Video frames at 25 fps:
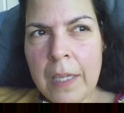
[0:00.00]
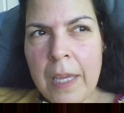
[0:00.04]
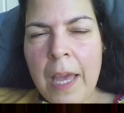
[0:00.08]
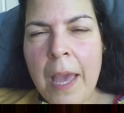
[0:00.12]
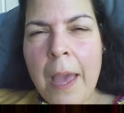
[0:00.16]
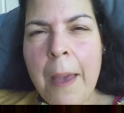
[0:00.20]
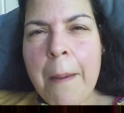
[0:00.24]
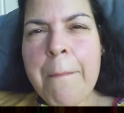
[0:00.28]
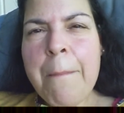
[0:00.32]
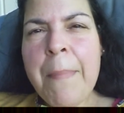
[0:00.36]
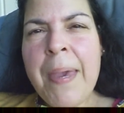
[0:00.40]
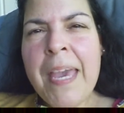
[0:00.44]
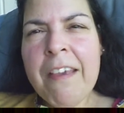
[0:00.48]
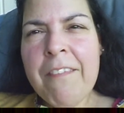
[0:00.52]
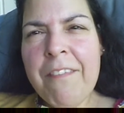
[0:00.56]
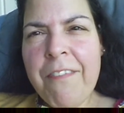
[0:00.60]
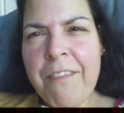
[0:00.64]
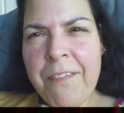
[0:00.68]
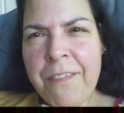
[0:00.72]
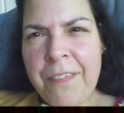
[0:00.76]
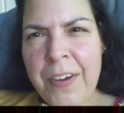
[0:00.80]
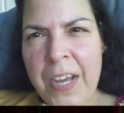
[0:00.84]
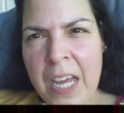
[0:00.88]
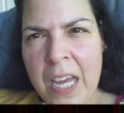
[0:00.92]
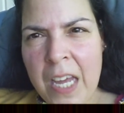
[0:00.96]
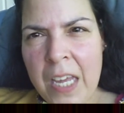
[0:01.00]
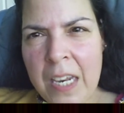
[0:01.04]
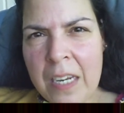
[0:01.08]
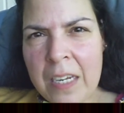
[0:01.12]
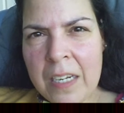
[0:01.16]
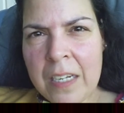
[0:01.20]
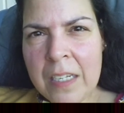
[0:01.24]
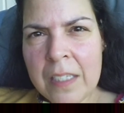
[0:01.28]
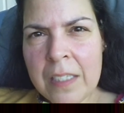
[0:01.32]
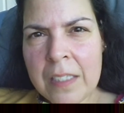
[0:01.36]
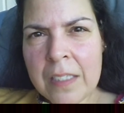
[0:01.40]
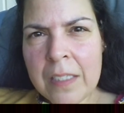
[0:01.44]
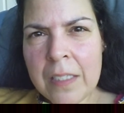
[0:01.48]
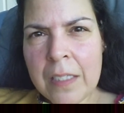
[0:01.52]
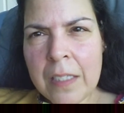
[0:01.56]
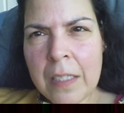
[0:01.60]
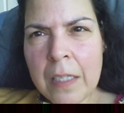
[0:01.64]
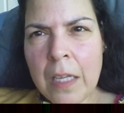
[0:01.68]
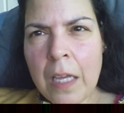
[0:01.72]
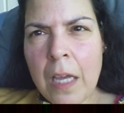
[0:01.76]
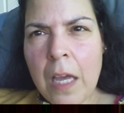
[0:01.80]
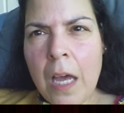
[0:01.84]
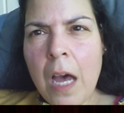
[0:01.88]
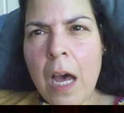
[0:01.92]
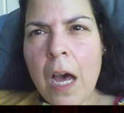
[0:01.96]
make fun
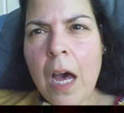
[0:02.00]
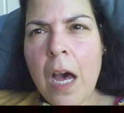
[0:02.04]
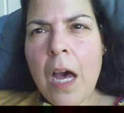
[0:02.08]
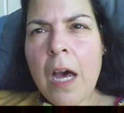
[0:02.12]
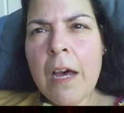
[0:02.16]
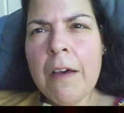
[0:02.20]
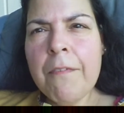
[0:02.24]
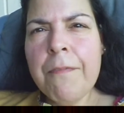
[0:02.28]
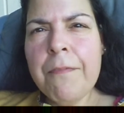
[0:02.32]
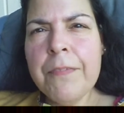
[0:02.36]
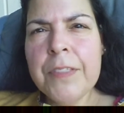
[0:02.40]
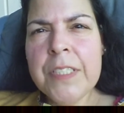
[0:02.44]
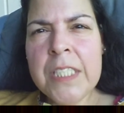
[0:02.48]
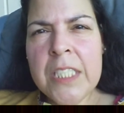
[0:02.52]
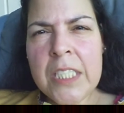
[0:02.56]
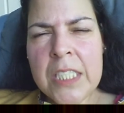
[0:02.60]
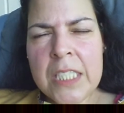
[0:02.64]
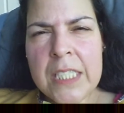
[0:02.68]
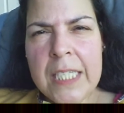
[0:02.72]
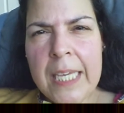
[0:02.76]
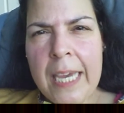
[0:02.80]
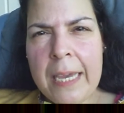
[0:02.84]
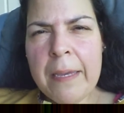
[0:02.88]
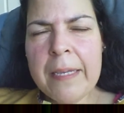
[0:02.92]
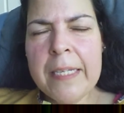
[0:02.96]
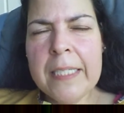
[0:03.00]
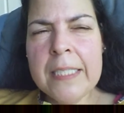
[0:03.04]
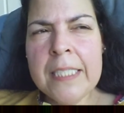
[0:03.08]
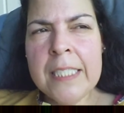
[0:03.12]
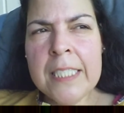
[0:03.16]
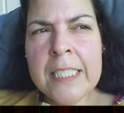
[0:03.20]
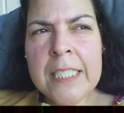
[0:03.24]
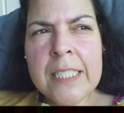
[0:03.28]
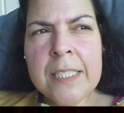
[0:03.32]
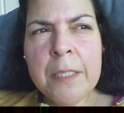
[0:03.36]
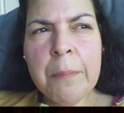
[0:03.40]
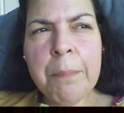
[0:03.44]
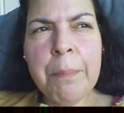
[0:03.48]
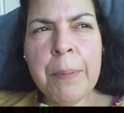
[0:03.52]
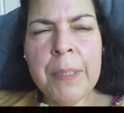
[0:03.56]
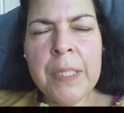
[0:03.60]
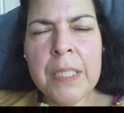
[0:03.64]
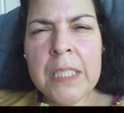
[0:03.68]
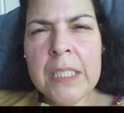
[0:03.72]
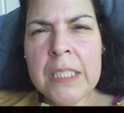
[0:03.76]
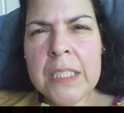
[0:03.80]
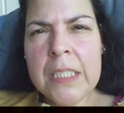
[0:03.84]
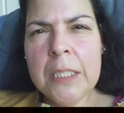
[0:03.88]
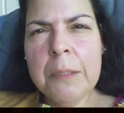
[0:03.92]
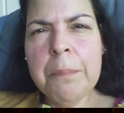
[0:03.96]
of
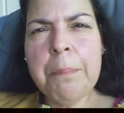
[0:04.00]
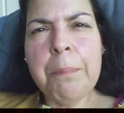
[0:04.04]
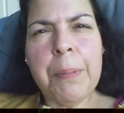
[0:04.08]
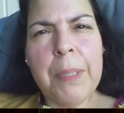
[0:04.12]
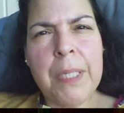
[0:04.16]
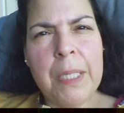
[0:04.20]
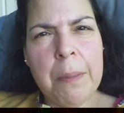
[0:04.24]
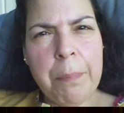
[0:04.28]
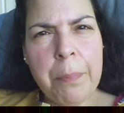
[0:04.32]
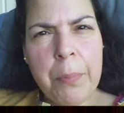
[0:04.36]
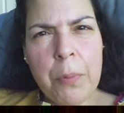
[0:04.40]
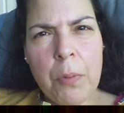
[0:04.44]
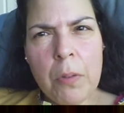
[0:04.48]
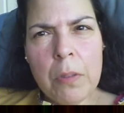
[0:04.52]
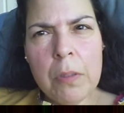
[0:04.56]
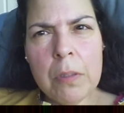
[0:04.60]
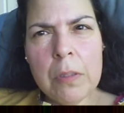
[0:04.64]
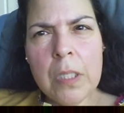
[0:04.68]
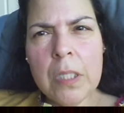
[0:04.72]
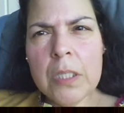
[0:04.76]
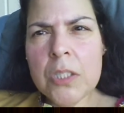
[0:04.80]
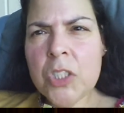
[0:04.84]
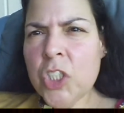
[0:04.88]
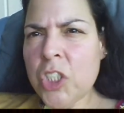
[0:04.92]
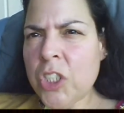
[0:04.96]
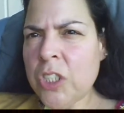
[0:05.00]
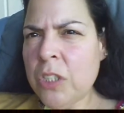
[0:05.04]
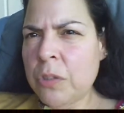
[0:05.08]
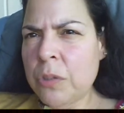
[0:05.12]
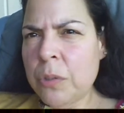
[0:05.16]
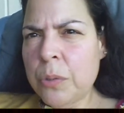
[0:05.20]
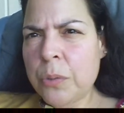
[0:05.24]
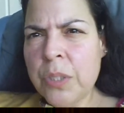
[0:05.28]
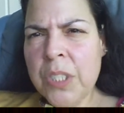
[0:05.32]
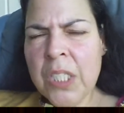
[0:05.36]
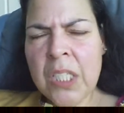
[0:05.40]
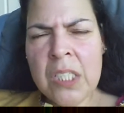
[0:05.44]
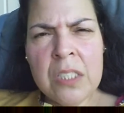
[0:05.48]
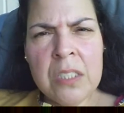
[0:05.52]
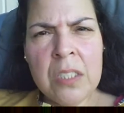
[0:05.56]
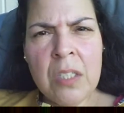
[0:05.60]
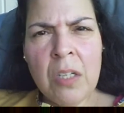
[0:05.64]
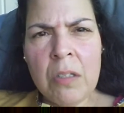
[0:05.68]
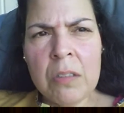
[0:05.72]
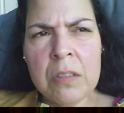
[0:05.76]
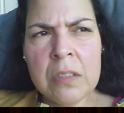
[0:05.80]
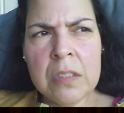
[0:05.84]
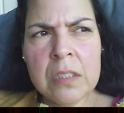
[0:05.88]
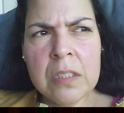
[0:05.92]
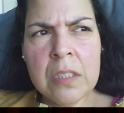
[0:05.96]
disability people, children,
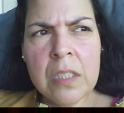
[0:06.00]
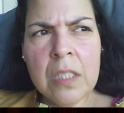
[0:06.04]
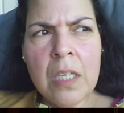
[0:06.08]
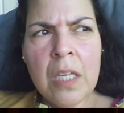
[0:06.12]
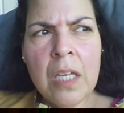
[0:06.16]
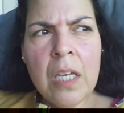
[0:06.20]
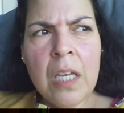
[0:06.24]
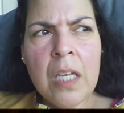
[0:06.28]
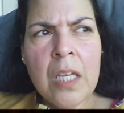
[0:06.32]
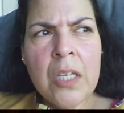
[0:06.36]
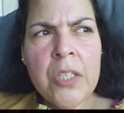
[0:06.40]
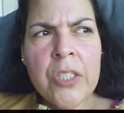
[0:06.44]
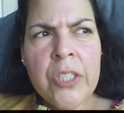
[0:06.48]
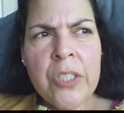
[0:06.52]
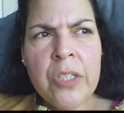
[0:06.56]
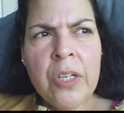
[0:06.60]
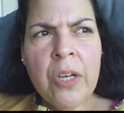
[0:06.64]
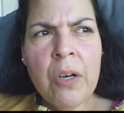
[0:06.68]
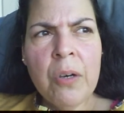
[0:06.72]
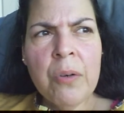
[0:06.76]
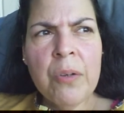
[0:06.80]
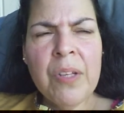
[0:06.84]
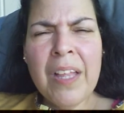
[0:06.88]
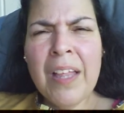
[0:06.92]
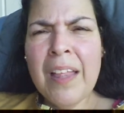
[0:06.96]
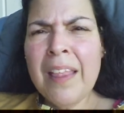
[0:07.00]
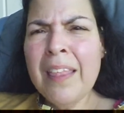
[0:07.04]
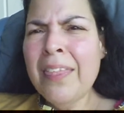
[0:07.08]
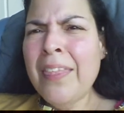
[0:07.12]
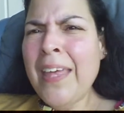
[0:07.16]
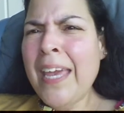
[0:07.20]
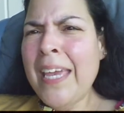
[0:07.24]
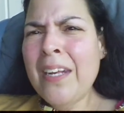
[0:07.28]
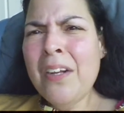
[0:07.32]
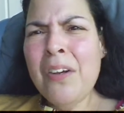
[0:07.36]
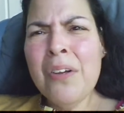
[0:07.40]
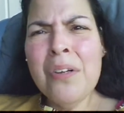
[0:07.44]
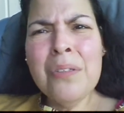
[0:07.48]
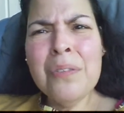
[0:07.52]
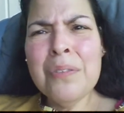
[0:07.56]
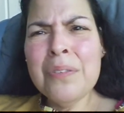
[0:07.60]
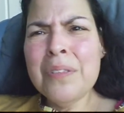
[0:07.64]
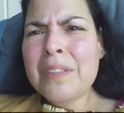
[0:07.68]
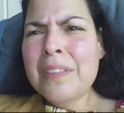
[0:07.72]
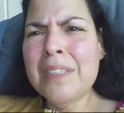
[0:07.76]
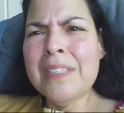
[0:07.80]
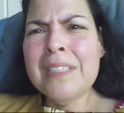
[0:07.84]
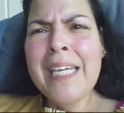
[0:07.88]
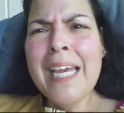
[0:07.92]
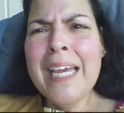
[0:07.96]
adults. They
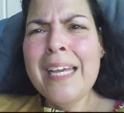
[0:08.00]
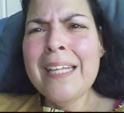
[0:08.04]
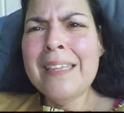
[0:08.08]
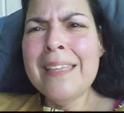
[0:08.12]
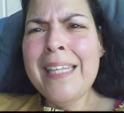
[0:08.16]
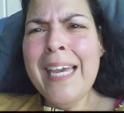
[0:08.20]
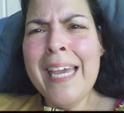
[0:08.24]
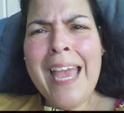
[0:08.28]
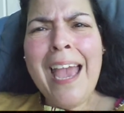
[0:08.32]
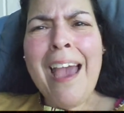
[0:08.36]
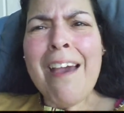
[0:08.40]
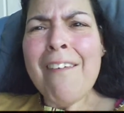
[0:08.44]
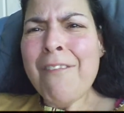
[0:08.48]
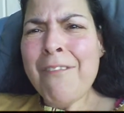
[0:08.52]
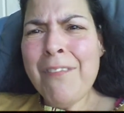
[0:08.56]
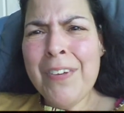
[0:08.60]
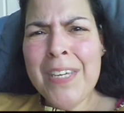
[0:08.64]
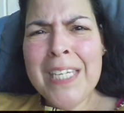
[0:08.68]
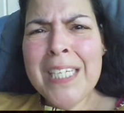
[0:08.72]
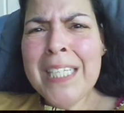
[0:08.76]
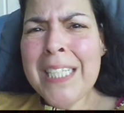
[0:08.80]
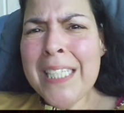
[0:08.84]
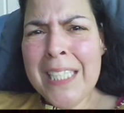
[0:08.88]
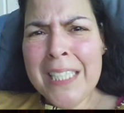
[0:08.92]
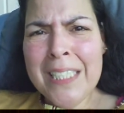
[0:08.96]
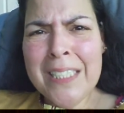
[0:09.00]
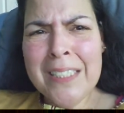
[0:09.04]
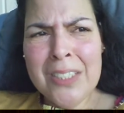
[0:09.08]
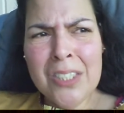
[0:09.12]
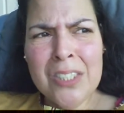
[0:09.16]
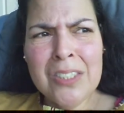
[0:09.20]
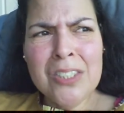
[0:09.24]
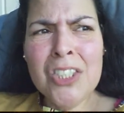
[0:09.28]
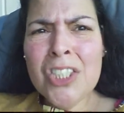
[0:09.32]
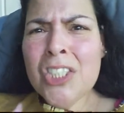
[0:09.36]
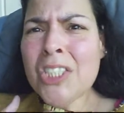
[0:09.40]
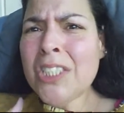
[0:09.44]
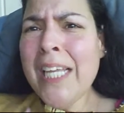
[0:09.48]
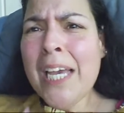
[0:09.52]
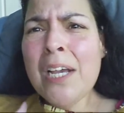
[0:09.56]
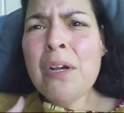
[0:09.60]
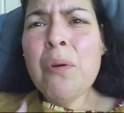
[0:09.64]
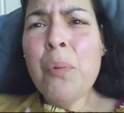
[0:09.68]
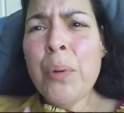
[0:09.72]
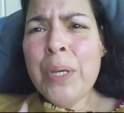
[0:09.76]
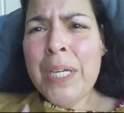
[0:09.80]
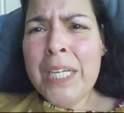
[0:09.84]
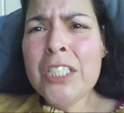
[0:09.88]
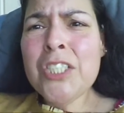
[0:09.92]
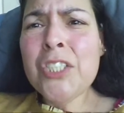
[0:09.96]
have feelings just like
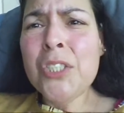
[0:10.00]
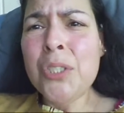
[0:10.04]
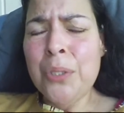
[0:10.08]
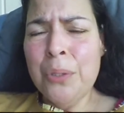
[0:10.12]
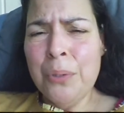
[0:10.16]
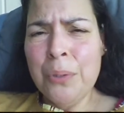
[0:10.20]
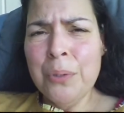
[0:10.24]
we do.